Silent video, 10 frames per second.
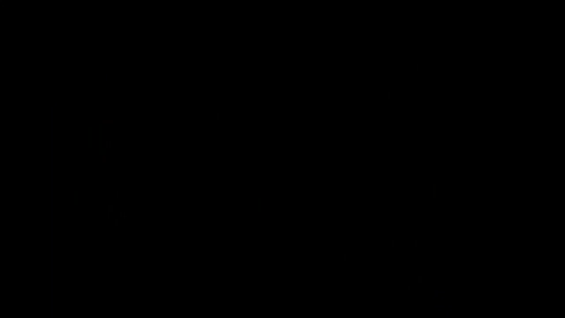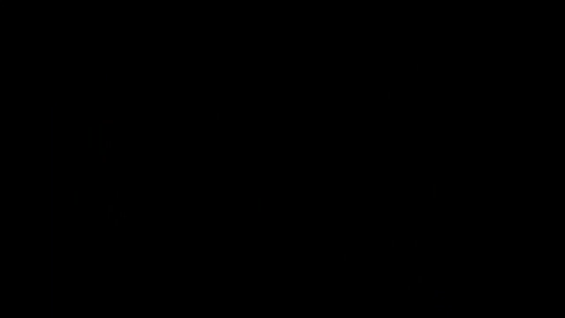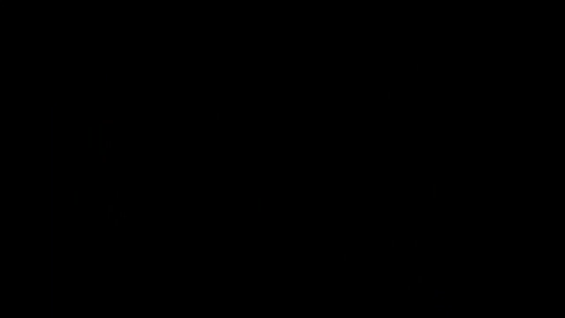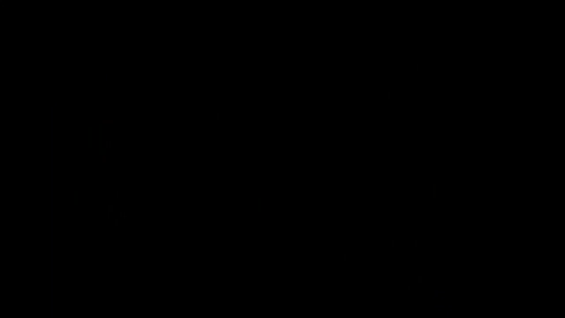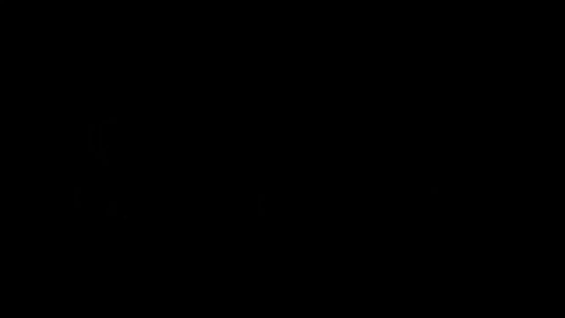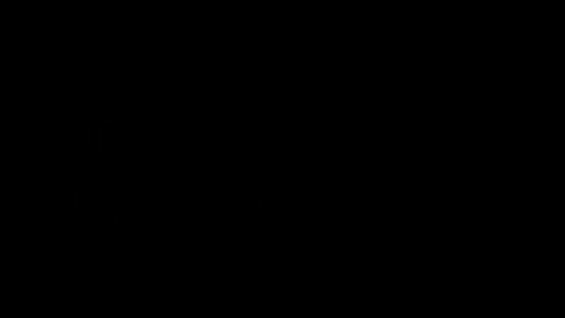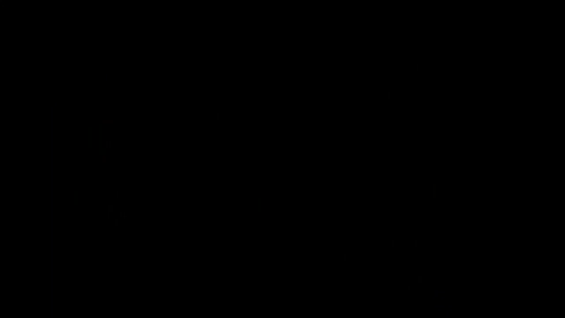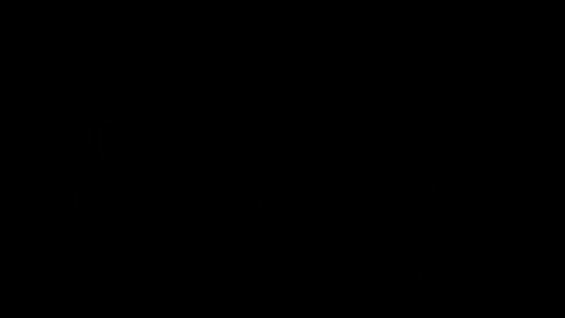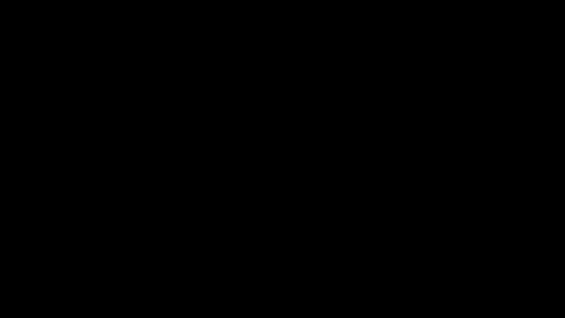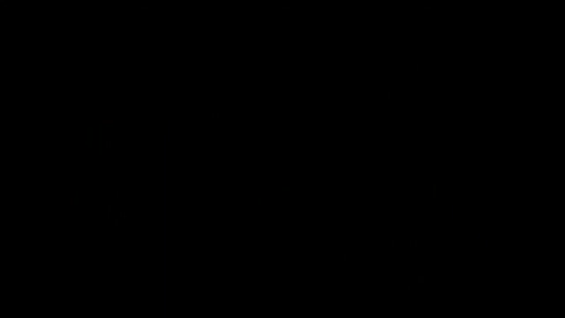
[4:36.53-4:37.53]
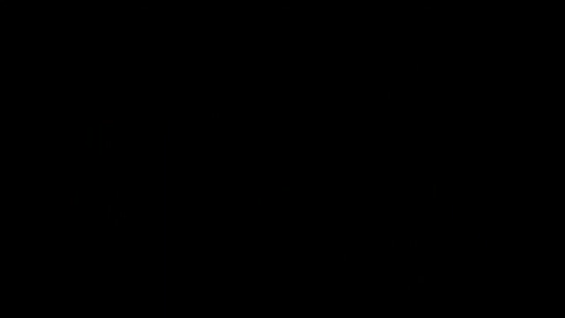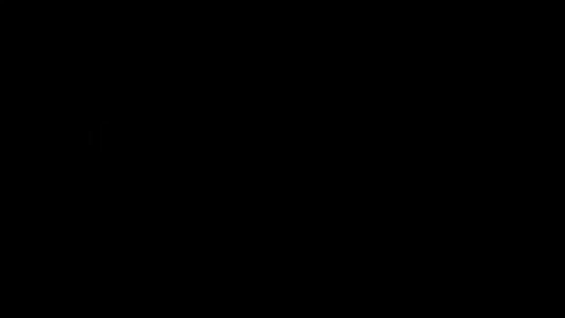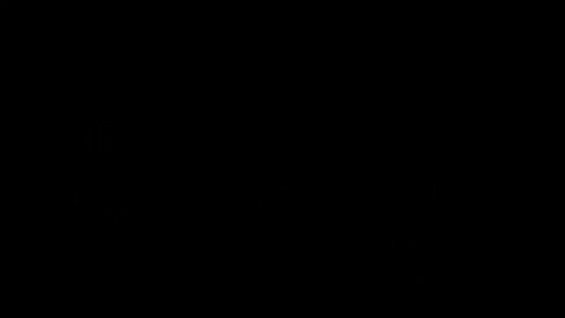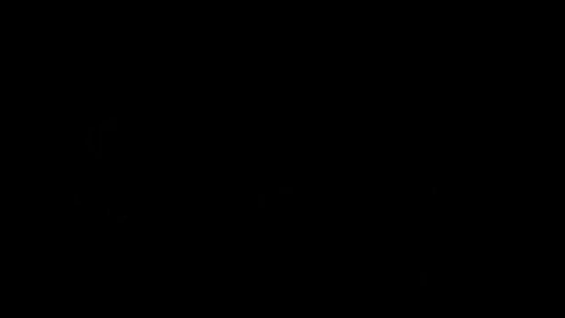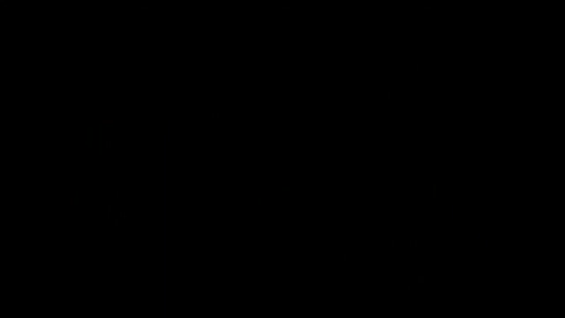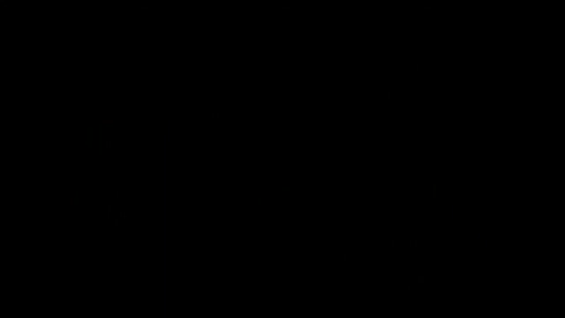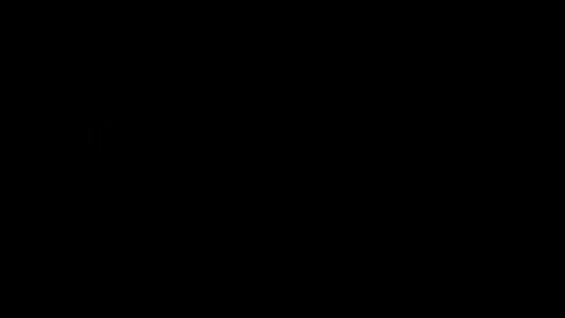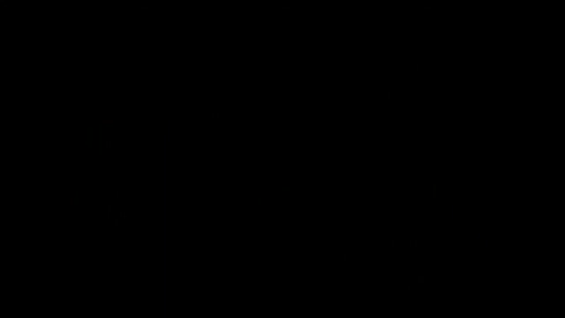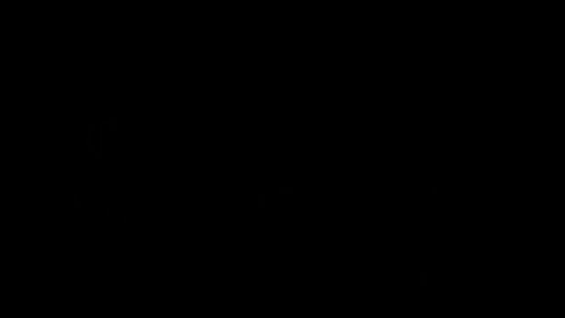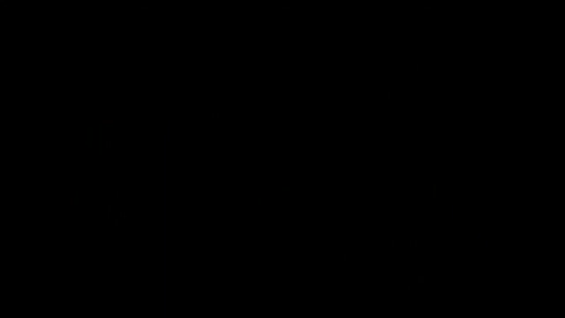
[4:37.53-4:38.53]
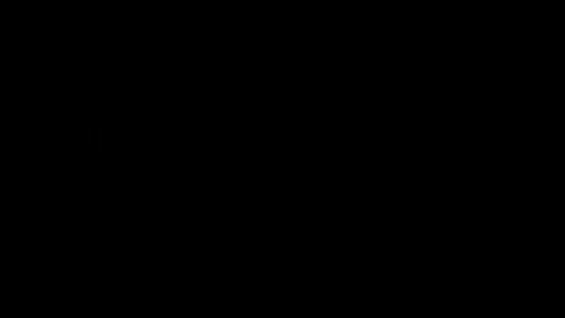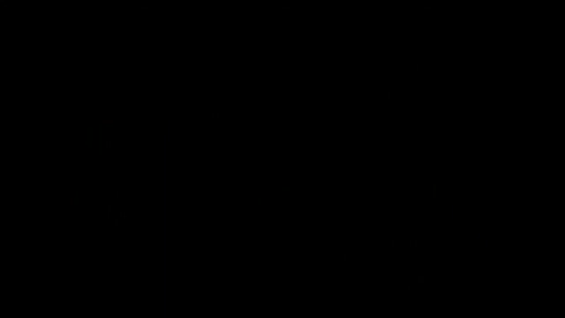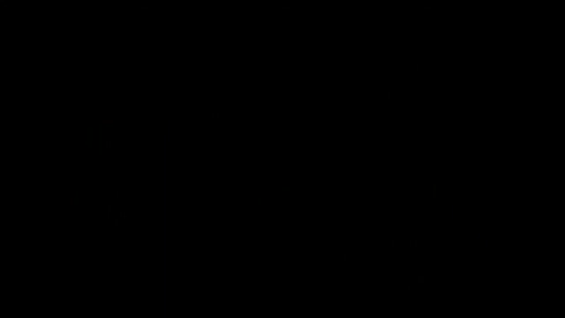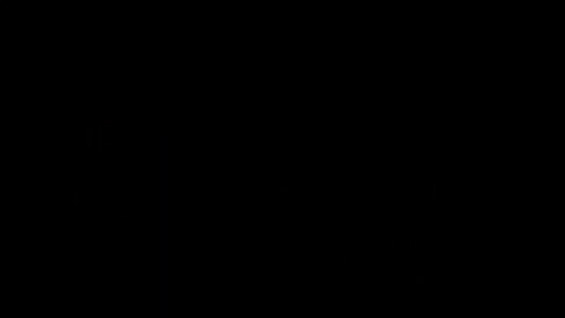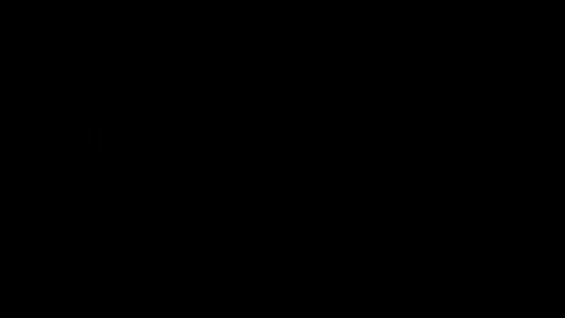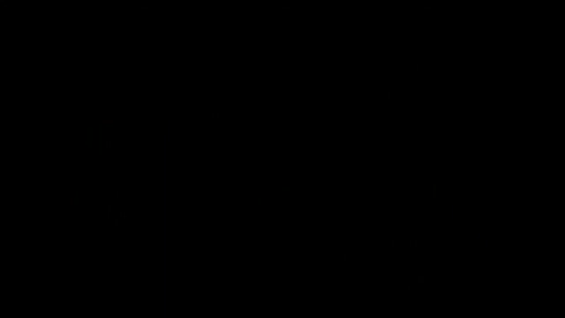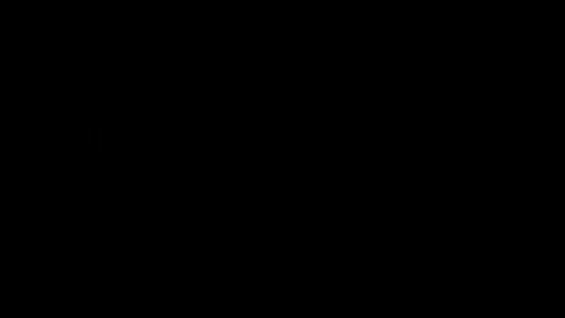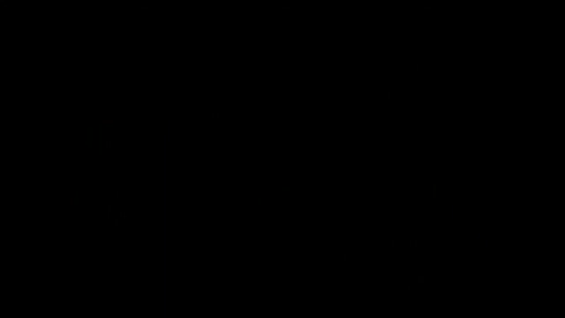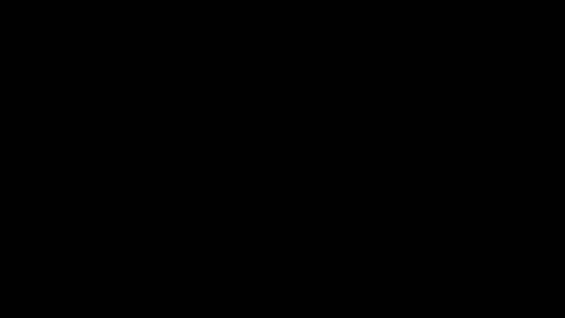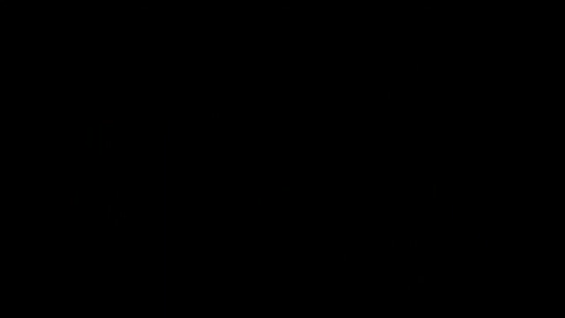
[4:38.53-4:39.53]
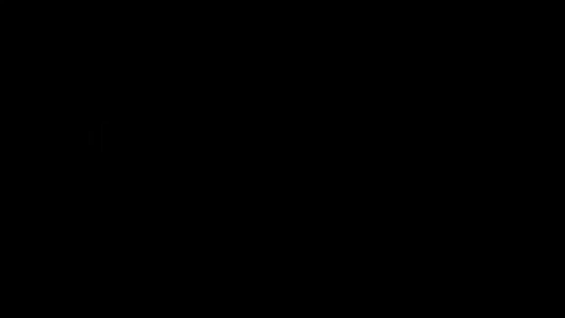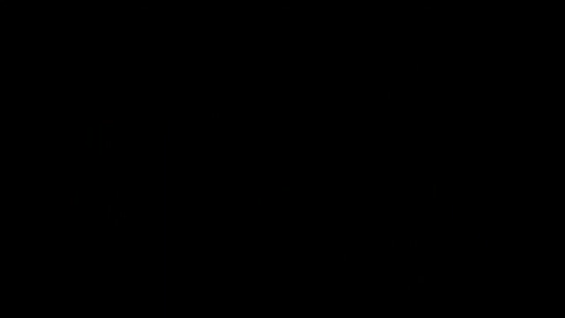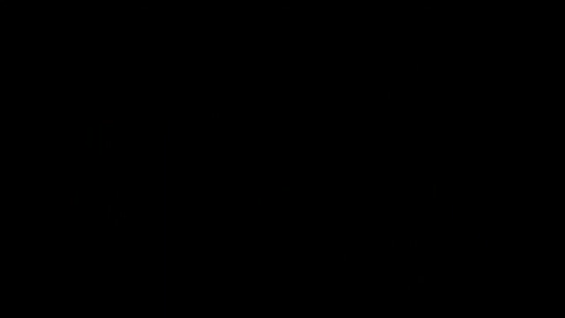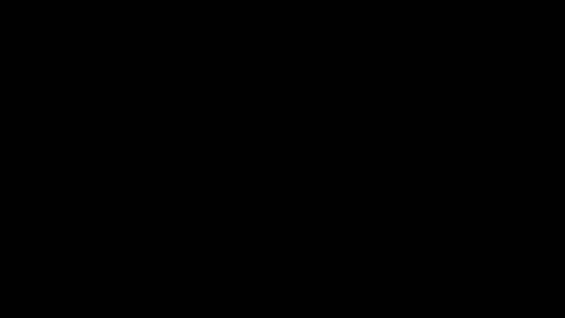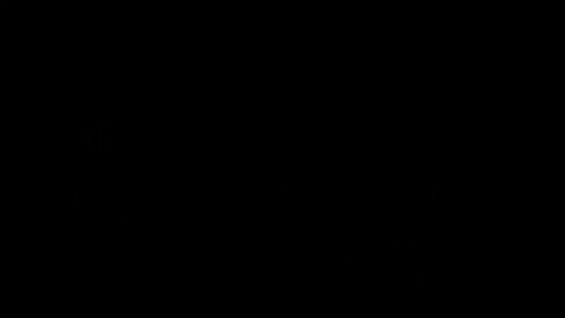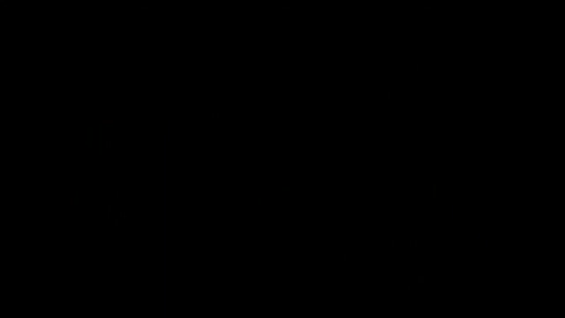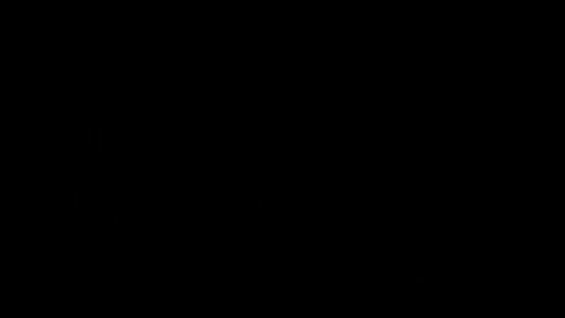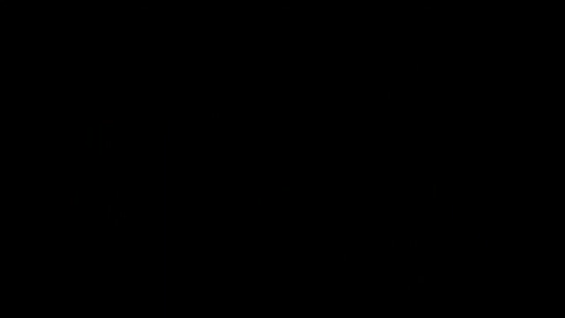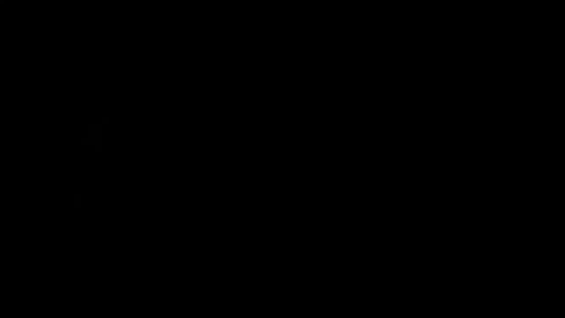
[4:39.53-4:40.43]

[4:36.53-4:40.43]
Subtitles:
(no speaker visible)